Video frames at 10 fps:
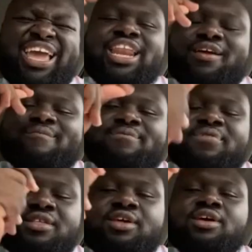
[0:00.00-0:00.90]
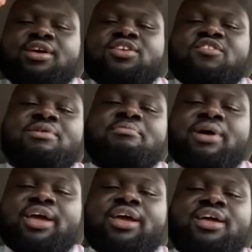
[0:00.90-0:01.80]
hit it, you've been
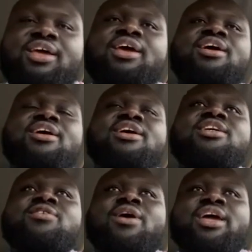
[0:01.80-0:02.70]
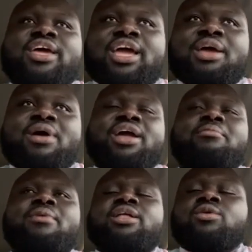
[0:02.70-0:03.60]
banned. So I came back
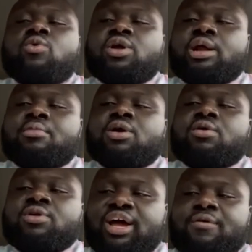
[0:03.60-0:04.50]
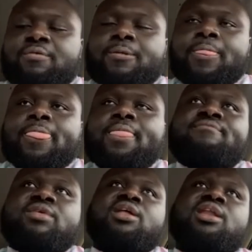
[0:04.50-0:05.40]
and made the one that I'm on now.
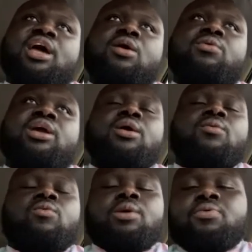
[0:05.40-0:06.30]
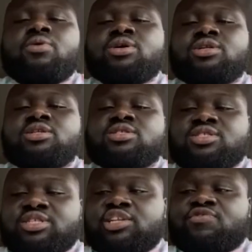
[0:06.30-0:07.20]
And now we at one point
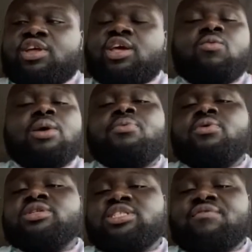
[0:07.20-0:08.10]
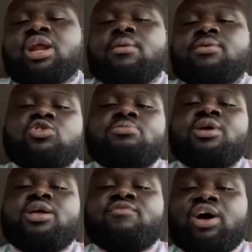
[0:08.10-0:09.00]
six, finna hit one point seven. I was two
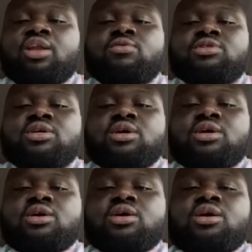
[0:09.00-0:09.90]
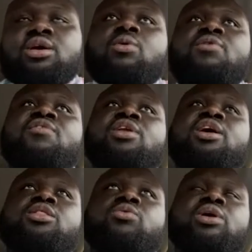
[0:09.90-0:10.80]
million followers. And we
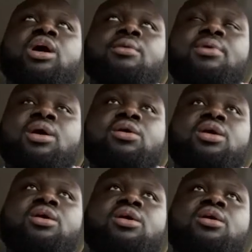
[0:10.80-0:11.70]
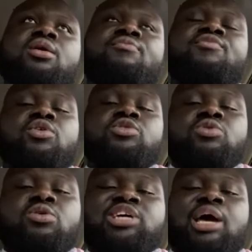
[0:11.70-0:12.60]
finna hit three hundred million uh, views
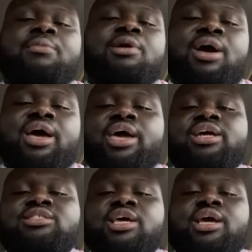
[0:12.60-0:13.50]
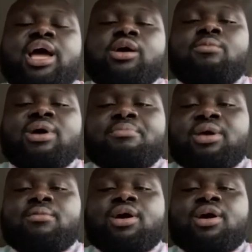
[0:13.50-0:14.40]
when you type in my hashtag, I go by
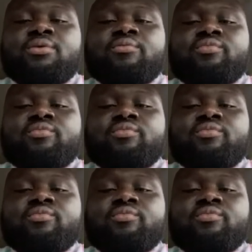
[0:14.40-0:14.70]
Big Mike.